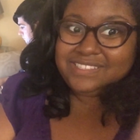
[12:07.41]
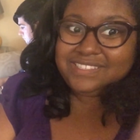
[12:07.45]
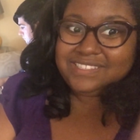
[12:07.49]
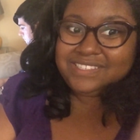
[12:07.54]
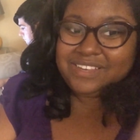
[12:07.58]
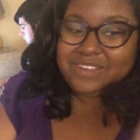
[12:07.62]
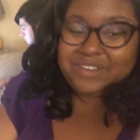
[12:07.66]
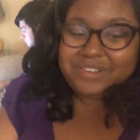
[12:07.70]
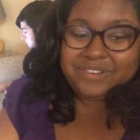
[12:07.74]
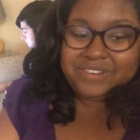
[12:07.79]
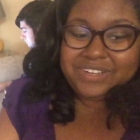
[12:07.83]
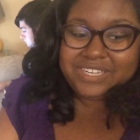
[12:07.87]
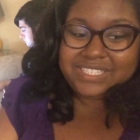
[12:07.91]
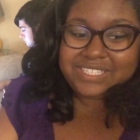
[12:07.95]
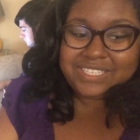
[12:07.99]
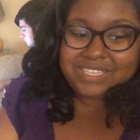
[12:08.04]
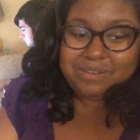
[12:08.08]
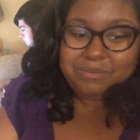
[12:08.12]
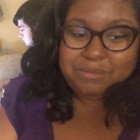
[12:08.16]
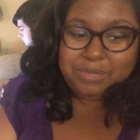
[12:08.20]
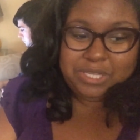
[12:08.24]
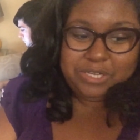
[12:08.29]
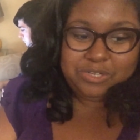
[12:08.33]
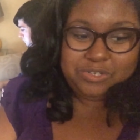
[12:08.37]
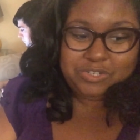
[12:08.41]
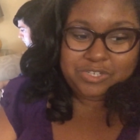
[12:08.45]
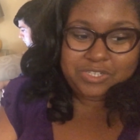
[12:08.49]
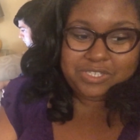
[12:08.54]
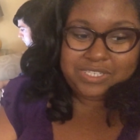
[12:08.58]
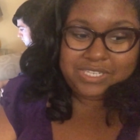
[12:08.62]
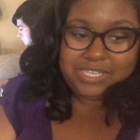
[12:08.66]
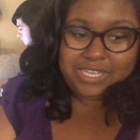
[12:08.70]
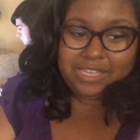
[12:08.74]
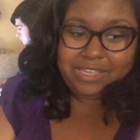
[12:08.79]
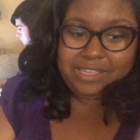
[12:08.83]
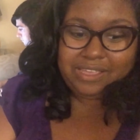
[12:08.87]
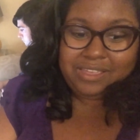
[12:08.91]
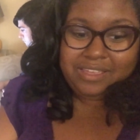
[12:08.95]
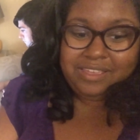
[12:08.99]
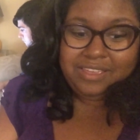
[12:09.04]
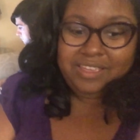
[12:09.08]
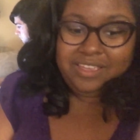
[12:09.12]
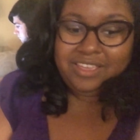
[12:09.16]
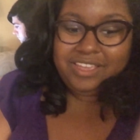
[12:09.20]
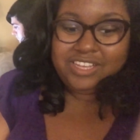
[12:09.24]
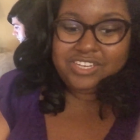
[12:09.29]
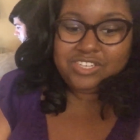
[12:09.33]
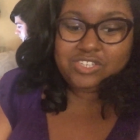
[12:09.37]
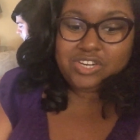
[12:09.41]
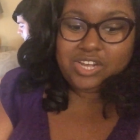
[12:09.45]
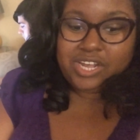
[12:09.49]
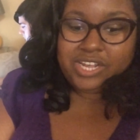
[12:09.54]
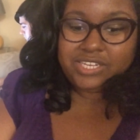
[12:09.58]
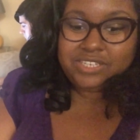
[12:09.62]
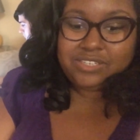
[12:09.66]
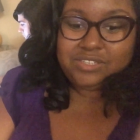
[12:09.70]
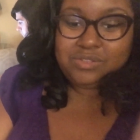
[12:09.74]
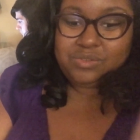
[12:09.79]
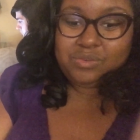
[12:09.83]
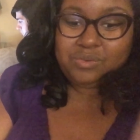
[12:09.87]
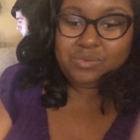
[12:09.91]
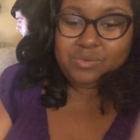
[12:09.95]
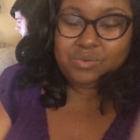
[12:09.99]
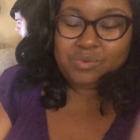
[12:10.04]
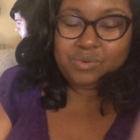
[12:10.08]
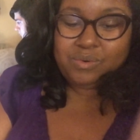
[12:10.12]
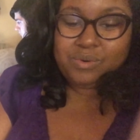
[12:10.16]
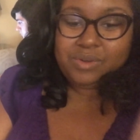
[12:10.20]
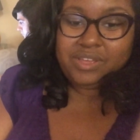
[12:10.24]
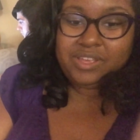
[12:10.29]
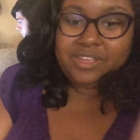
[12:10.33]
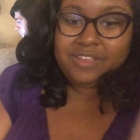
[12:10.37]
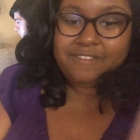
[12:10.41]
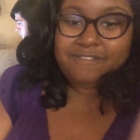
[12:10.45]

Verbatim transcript: So it's going to be interesting trying to